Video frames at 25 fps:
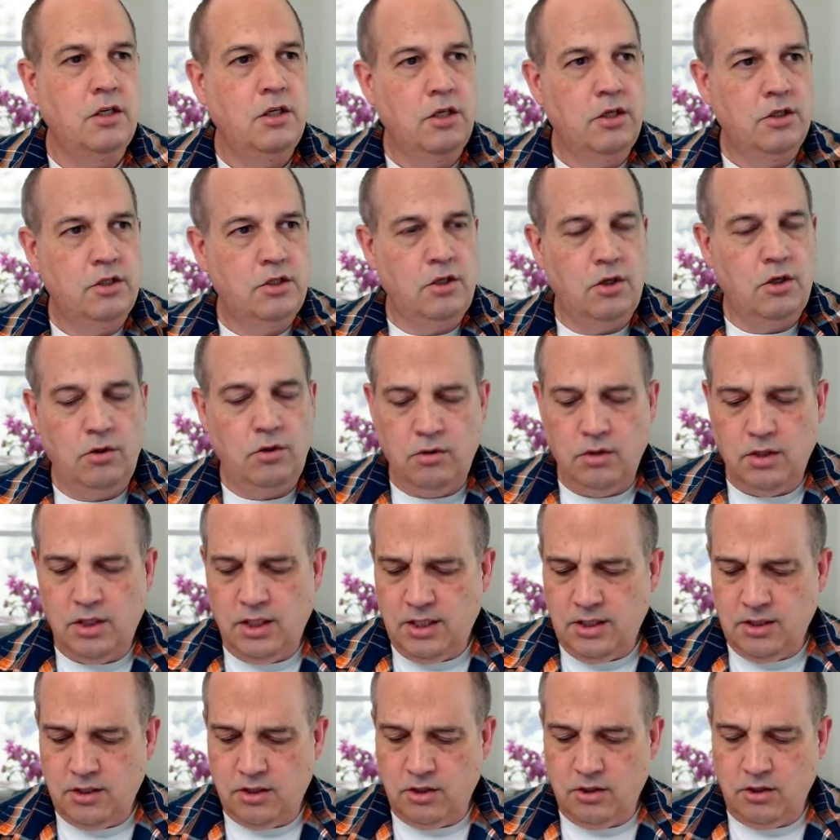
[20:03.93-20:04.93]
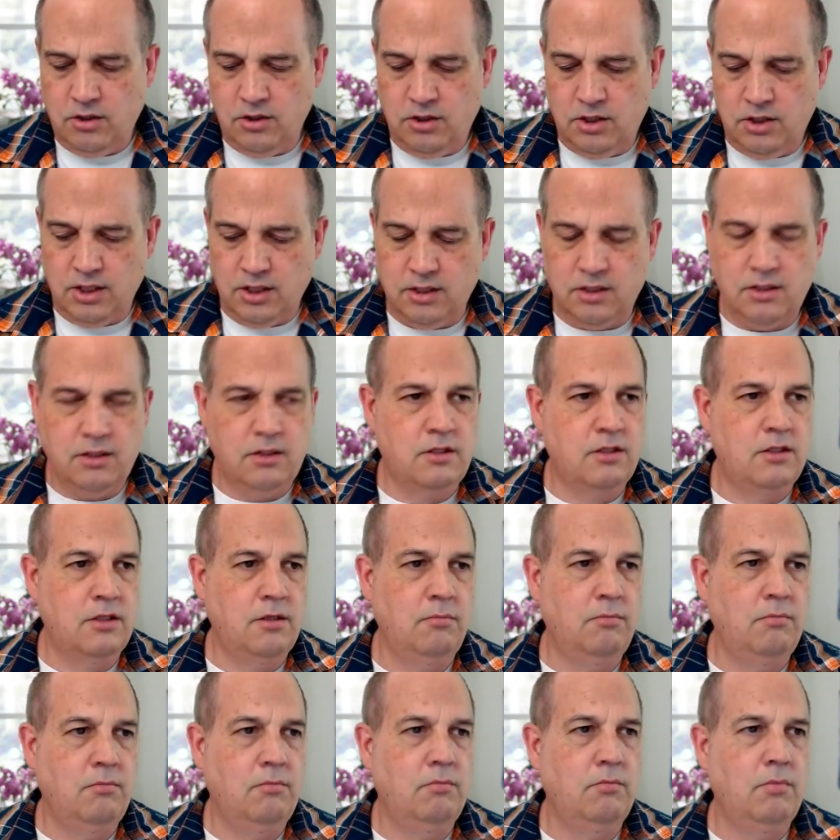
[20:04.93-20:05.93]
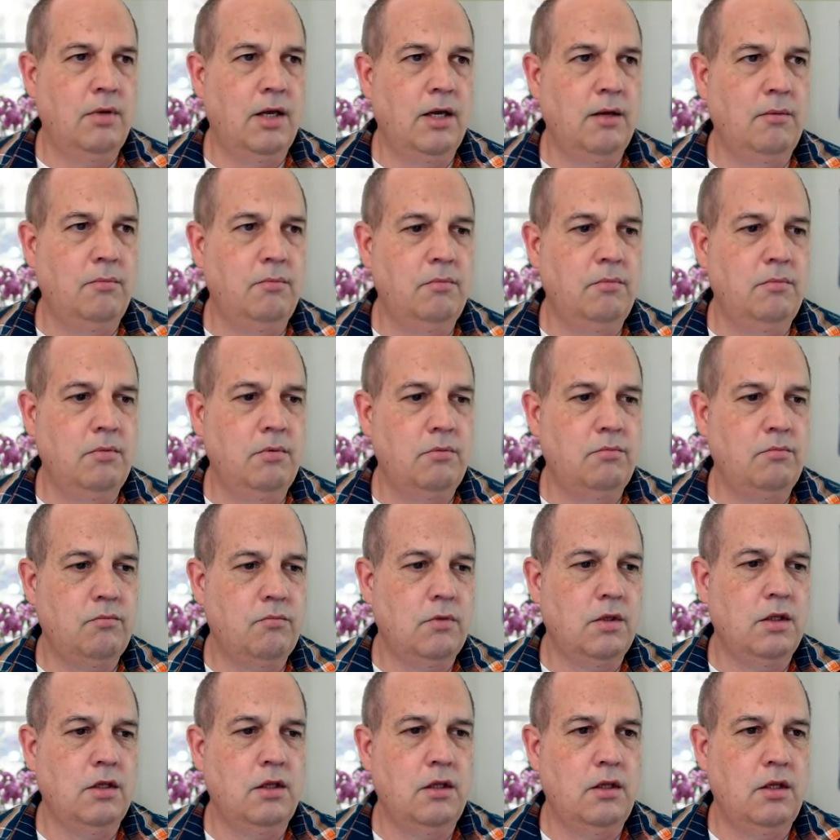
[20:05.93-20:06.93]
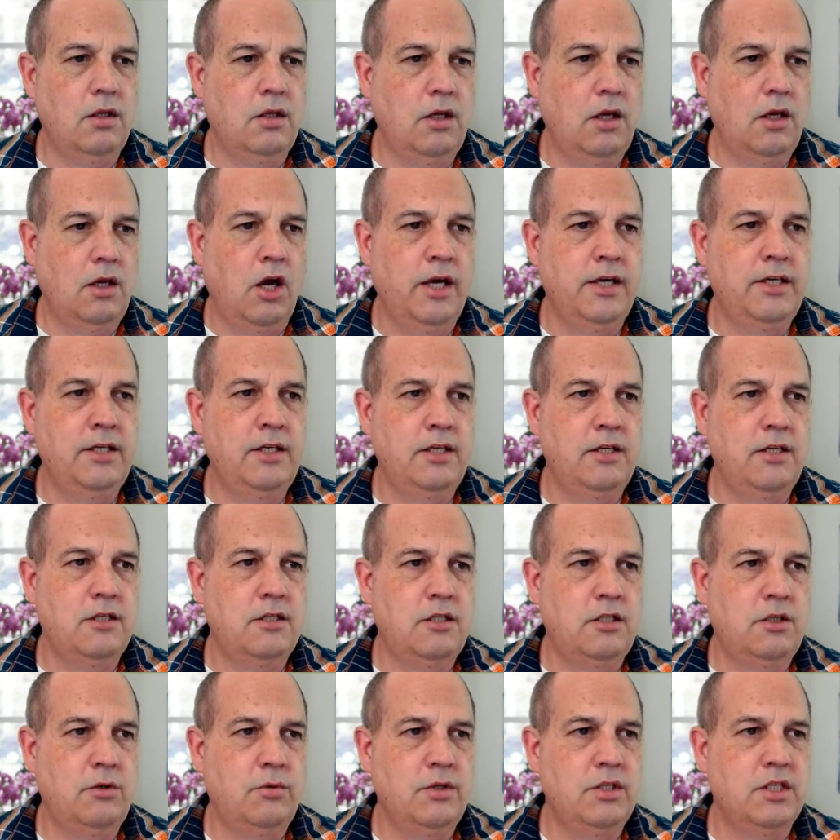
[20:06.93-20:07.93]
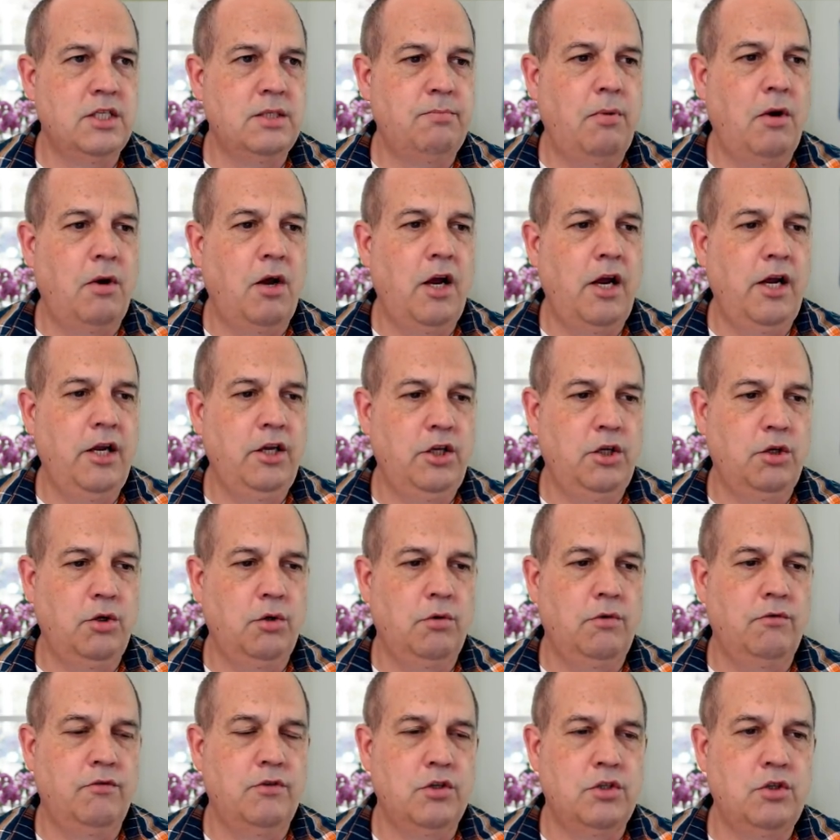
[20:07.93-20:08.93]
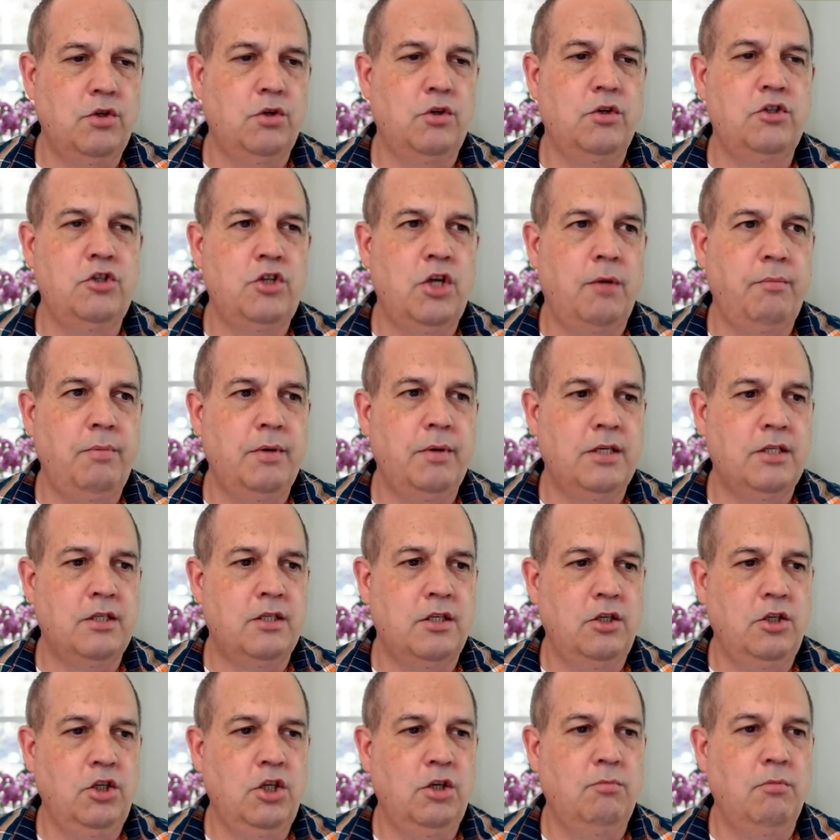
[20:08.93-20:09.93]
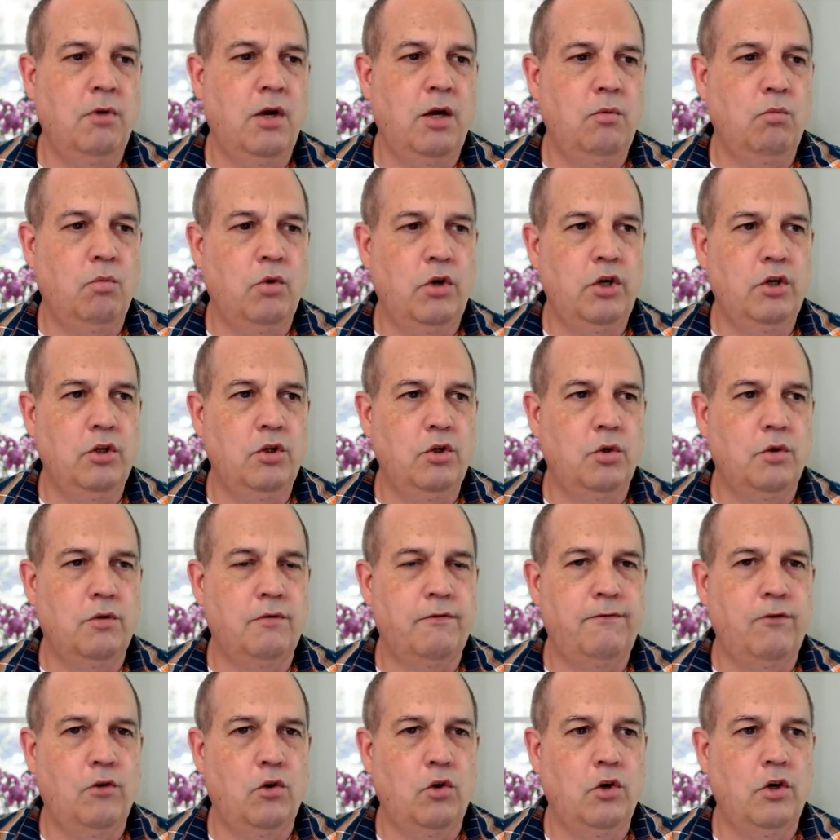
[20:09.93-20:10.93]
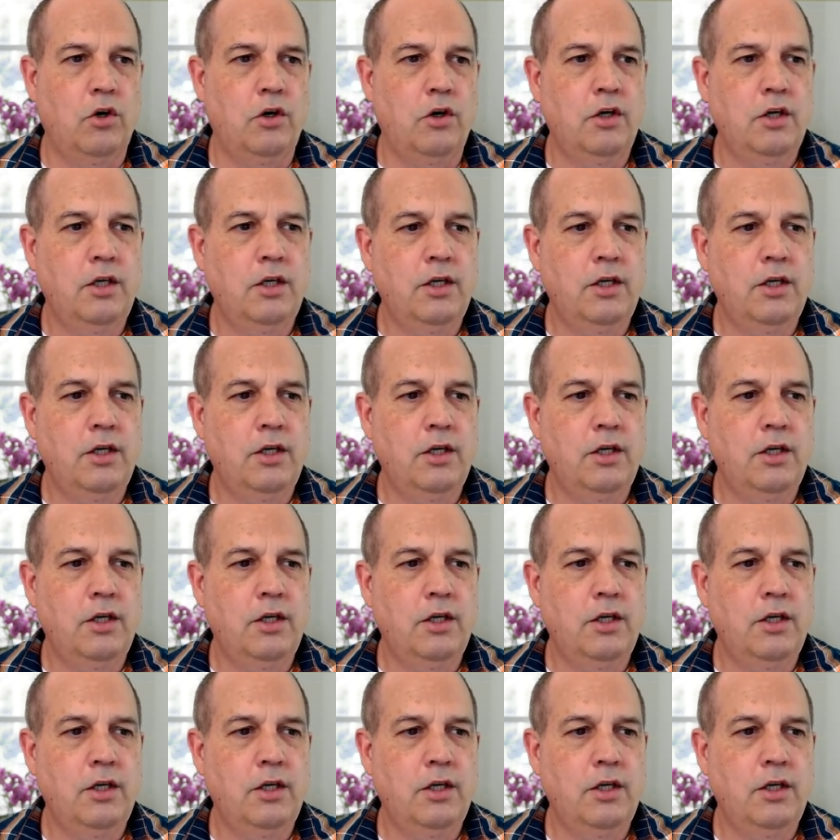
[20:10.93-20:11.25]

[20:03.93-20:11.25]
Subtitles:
So these are just some ideas to inspire you of the sort of topics that you might want to look for